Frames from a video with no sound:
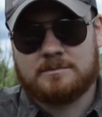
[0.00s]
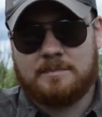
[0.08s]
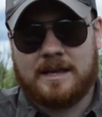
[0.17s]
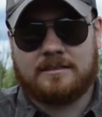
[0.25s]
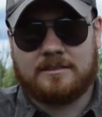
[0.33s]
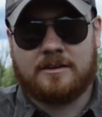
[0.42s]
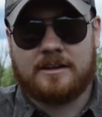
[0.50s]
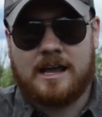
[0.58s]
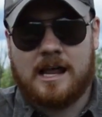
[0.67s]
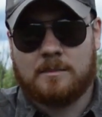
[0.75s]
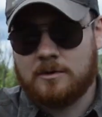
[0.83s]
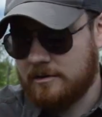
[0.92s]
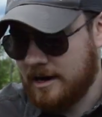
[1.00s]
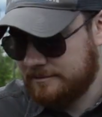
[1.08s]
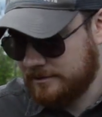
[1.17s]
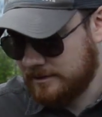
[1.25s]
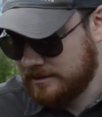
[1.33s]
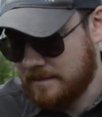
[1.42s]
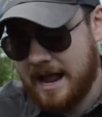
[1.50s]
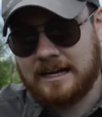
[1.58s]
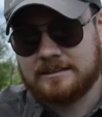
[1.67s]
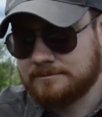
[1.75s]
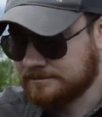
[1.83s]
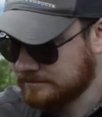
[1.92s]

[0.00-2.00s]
big 30 caliber rifle in a Magnum,